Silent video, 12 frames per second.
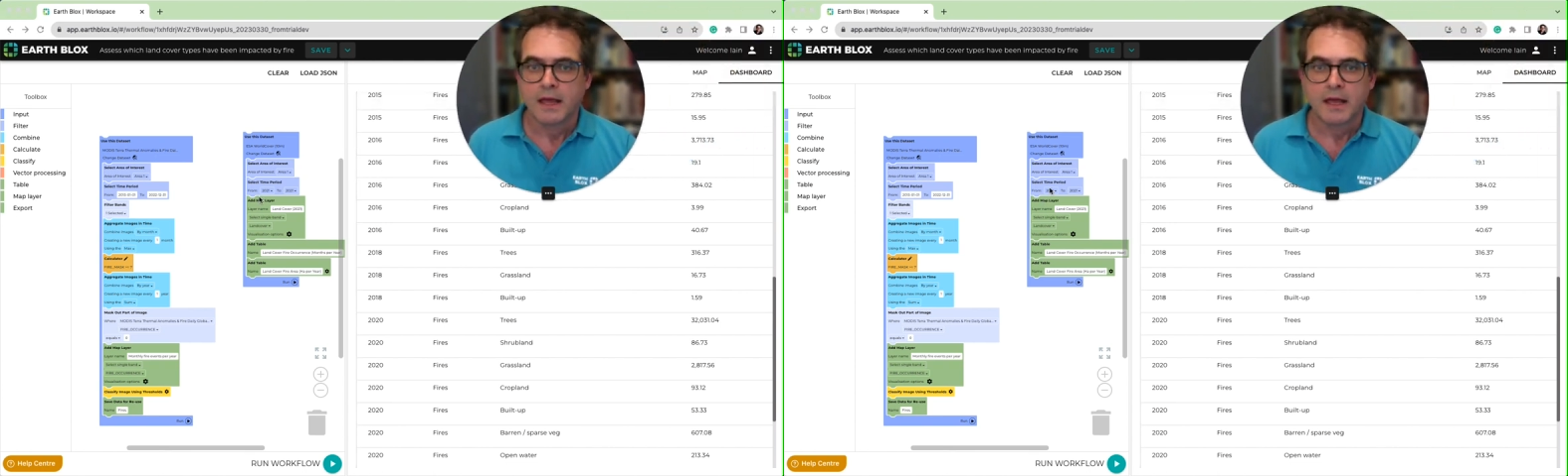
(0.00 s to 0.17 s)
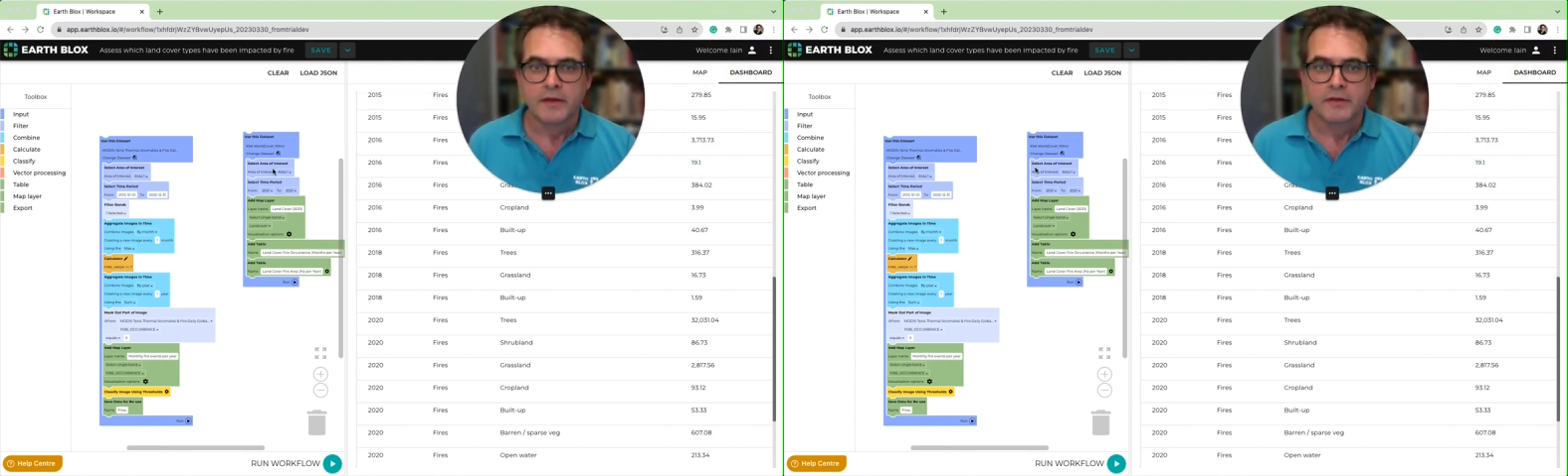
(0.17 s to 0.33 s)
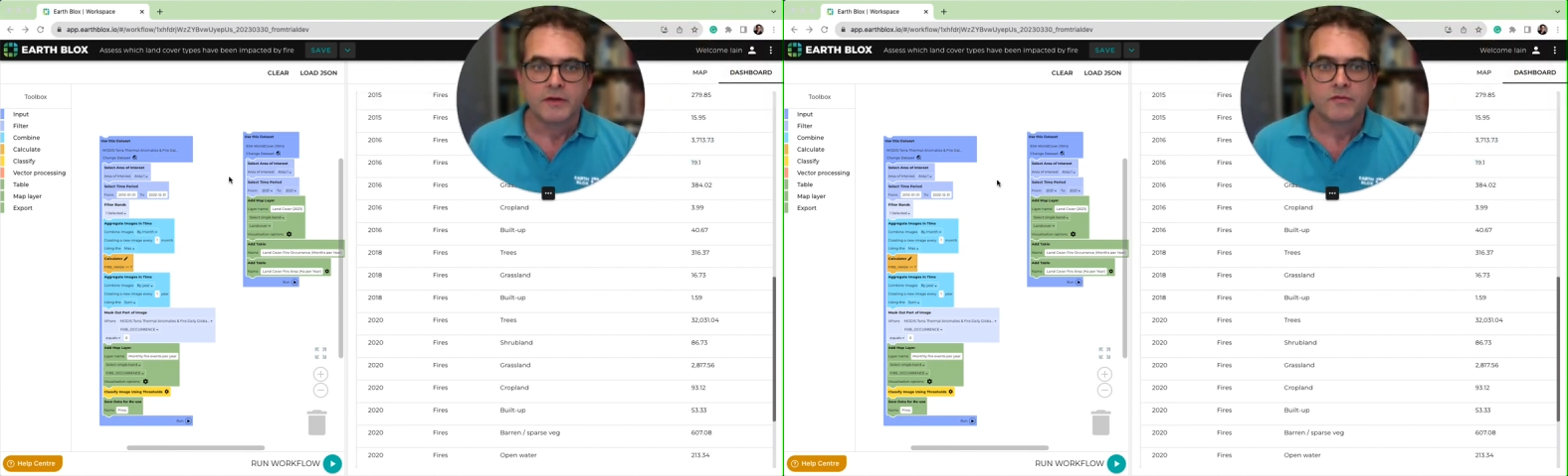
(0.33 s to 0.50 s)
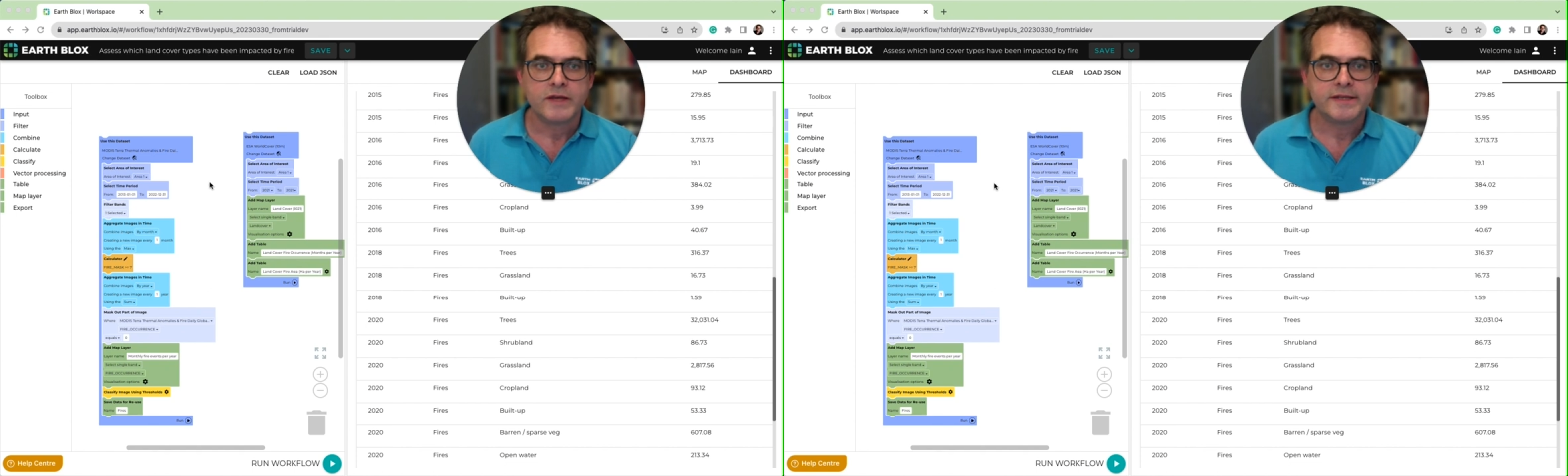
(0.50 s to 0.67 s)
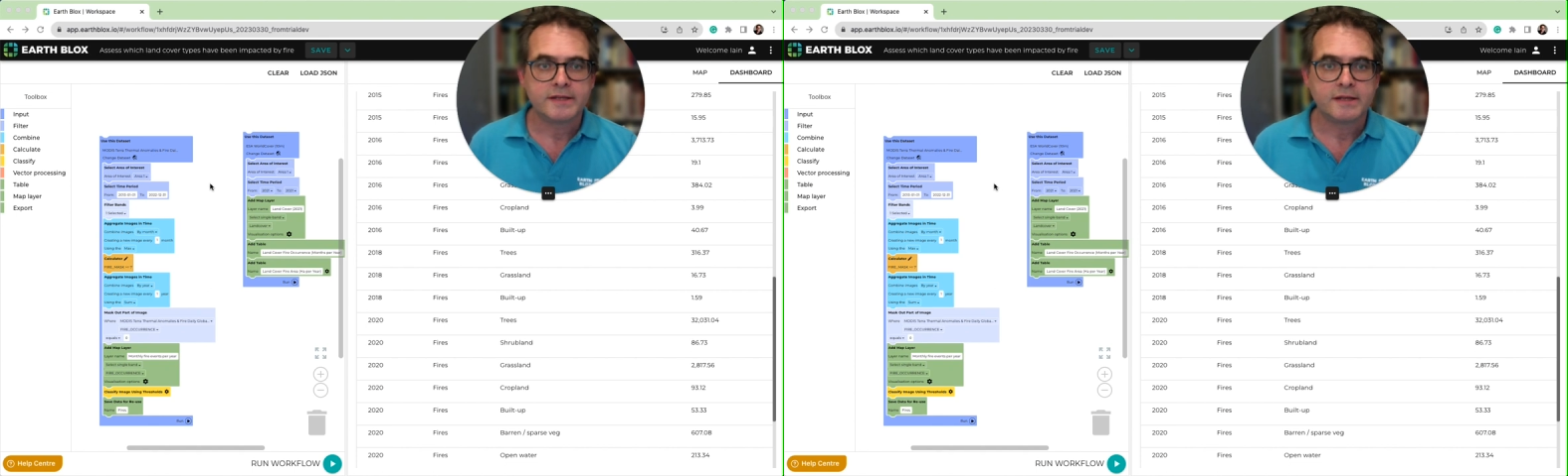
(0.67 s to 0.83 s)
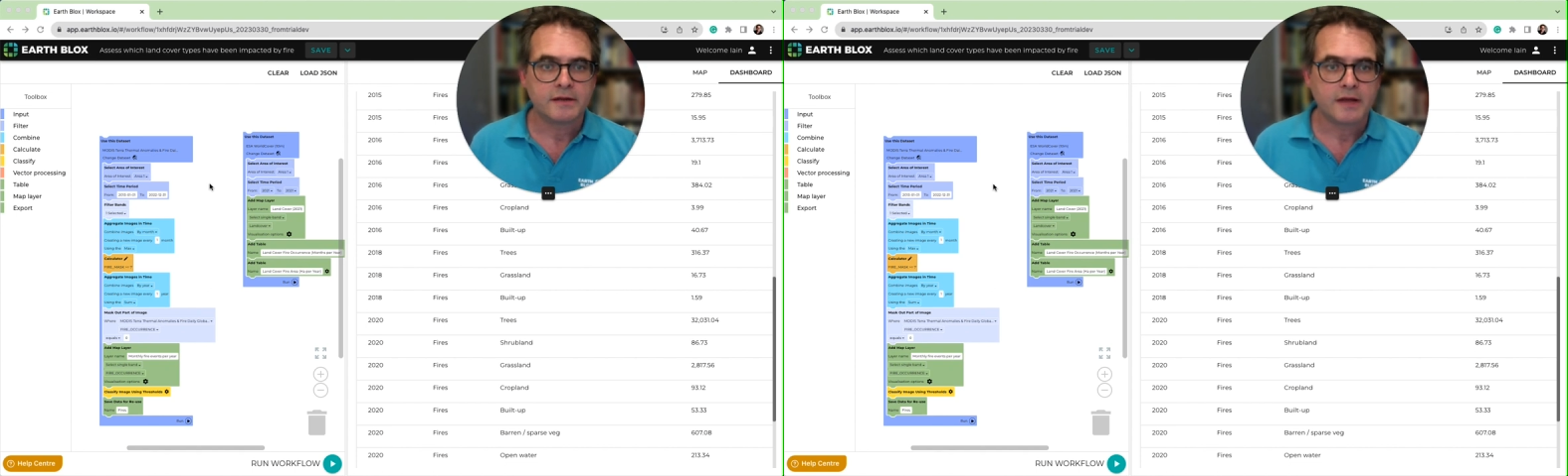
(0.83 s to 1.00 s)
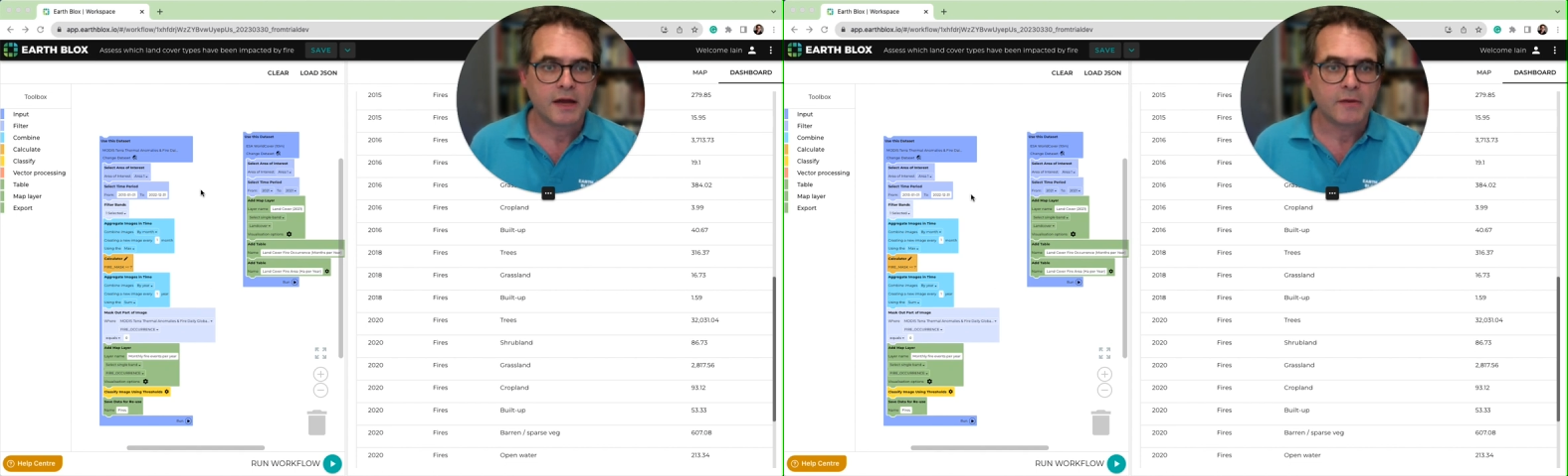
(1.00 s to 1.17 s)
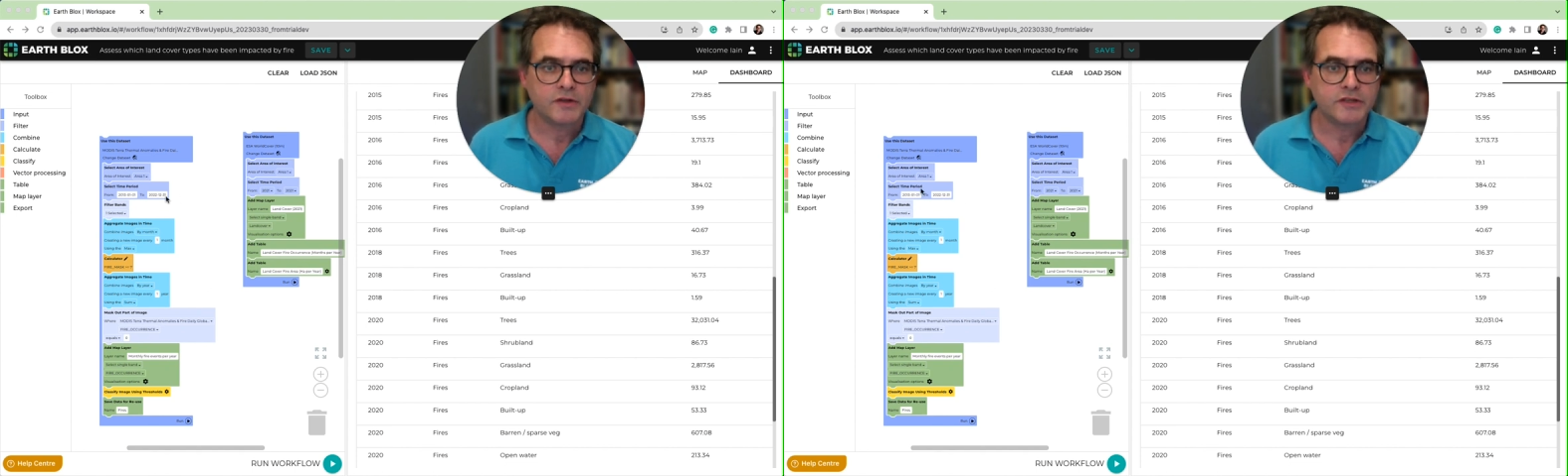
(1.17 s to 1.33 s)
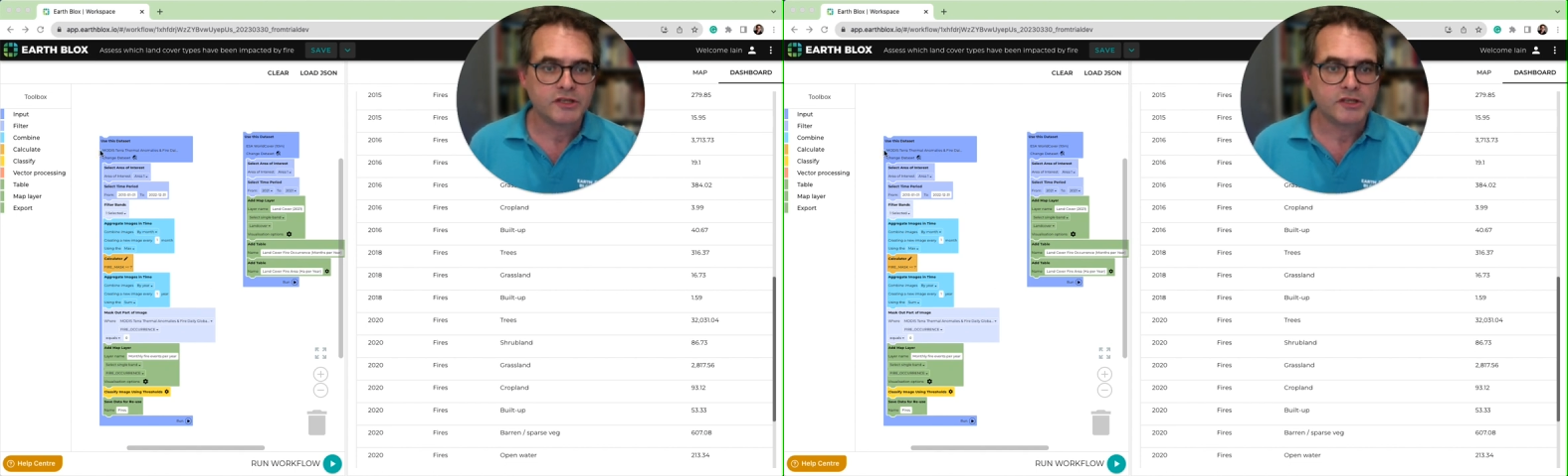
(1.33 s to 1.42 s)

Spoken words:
The reason that I wanted